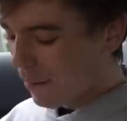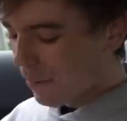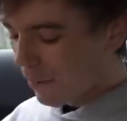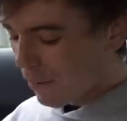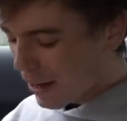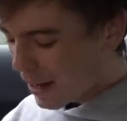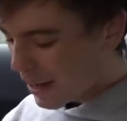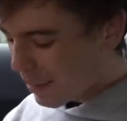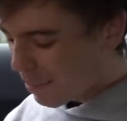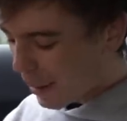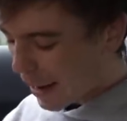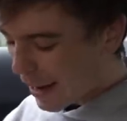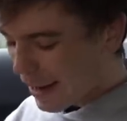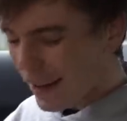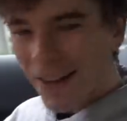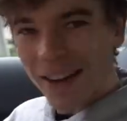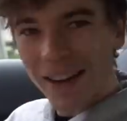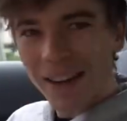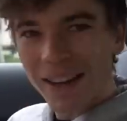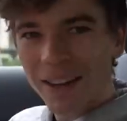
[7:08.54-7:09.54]
I'm really
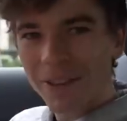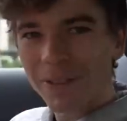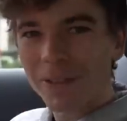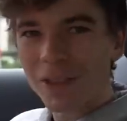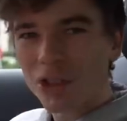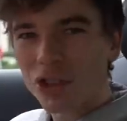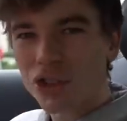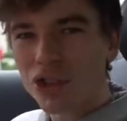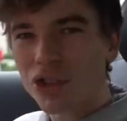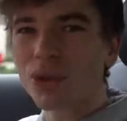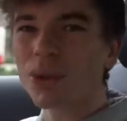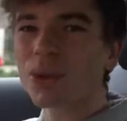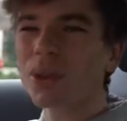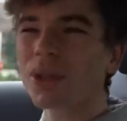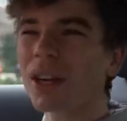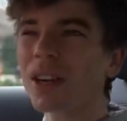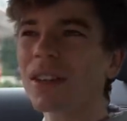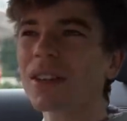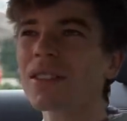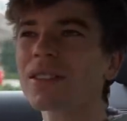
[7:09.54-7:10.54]
bad at giving
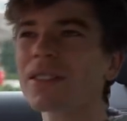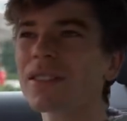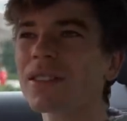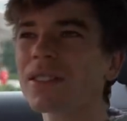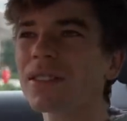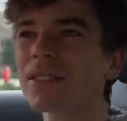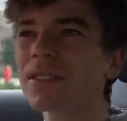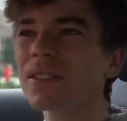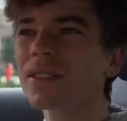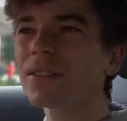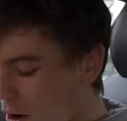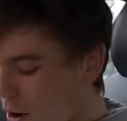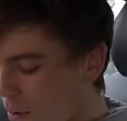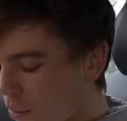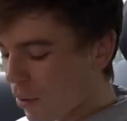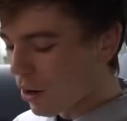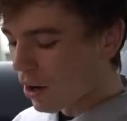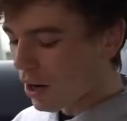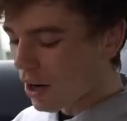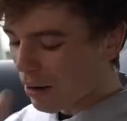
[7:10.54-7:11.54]
short answers.
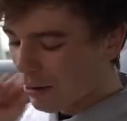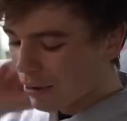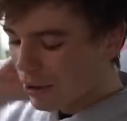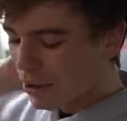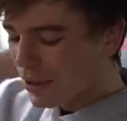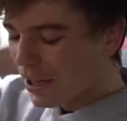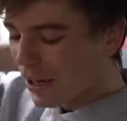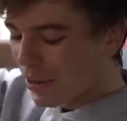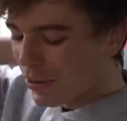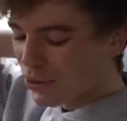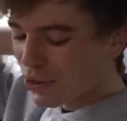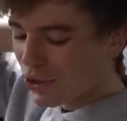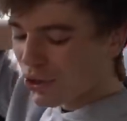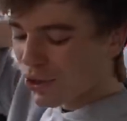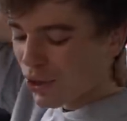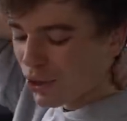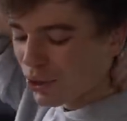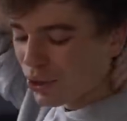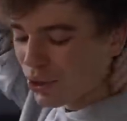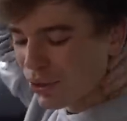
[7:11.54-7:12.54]
What car will you take on
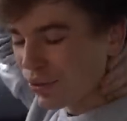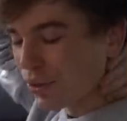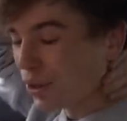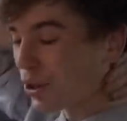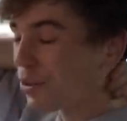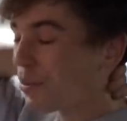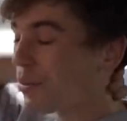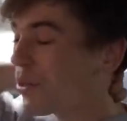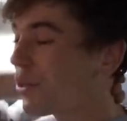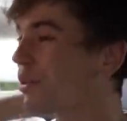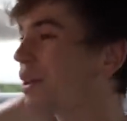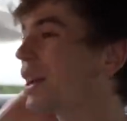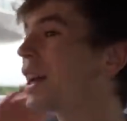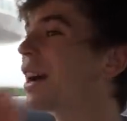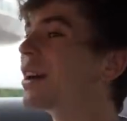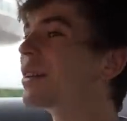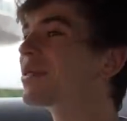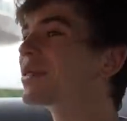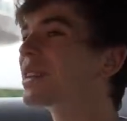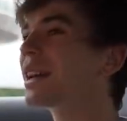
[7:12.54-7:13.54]
Snow Tour Volume 3?
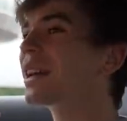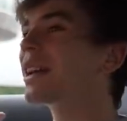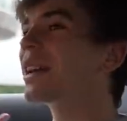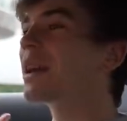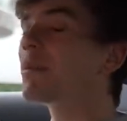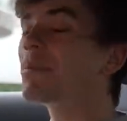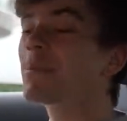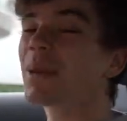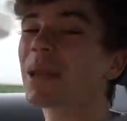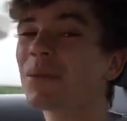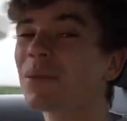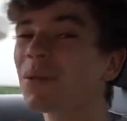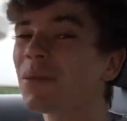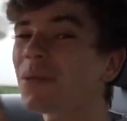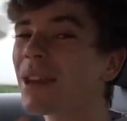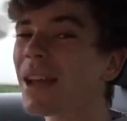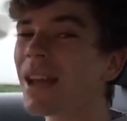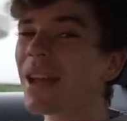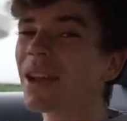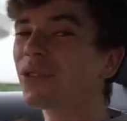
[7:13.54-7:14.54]
I'm taking a
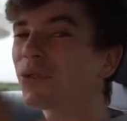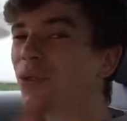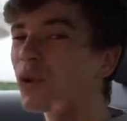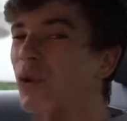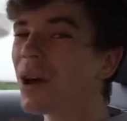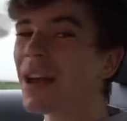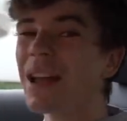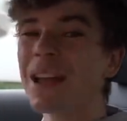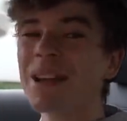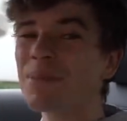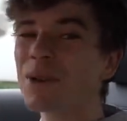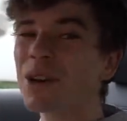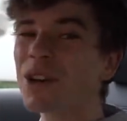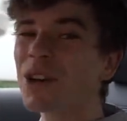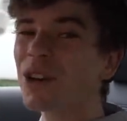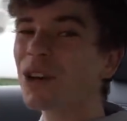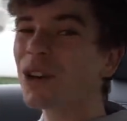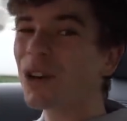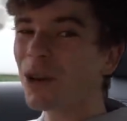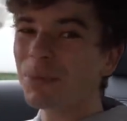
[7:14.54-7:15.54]
BMW X4 M
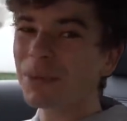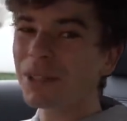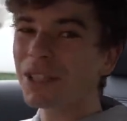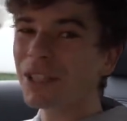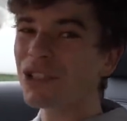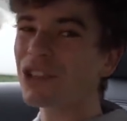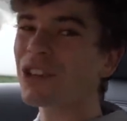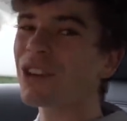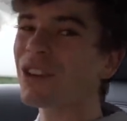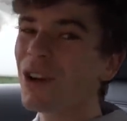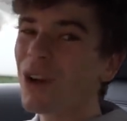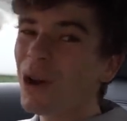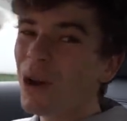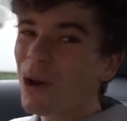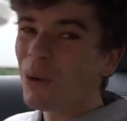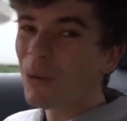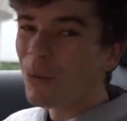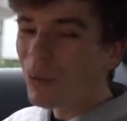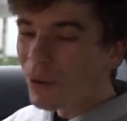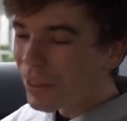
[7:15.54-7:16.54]
competition
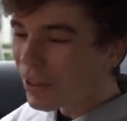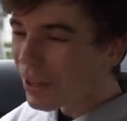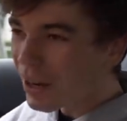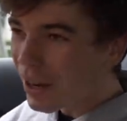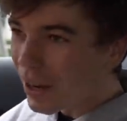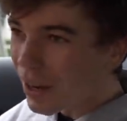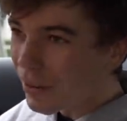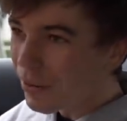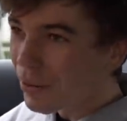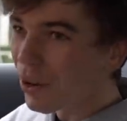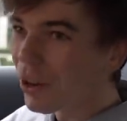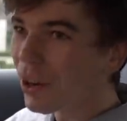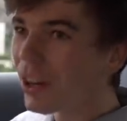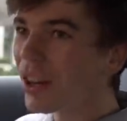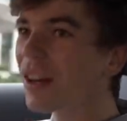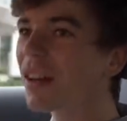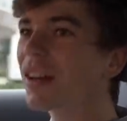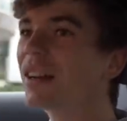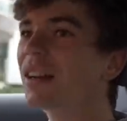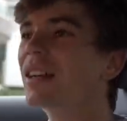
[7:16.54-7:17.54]
with Car
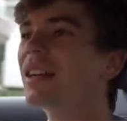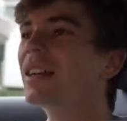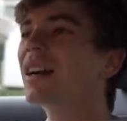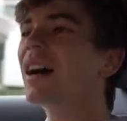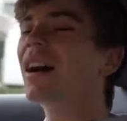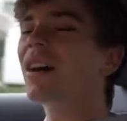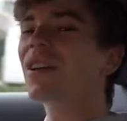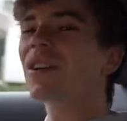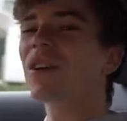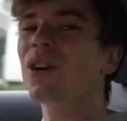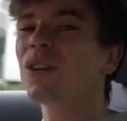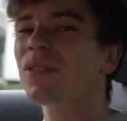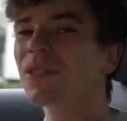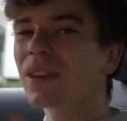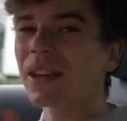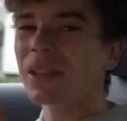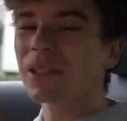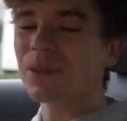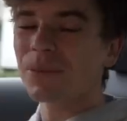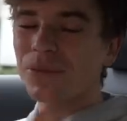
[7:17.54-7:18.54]
Vlogger. I'll
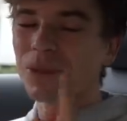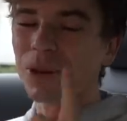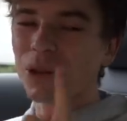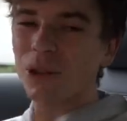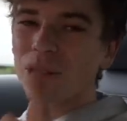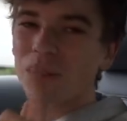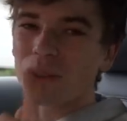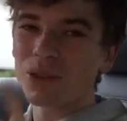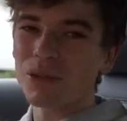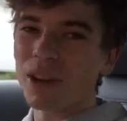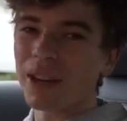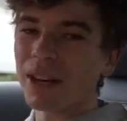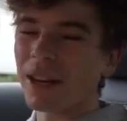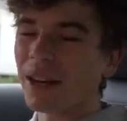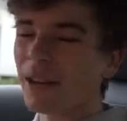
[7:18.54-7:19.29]
overlay some photos right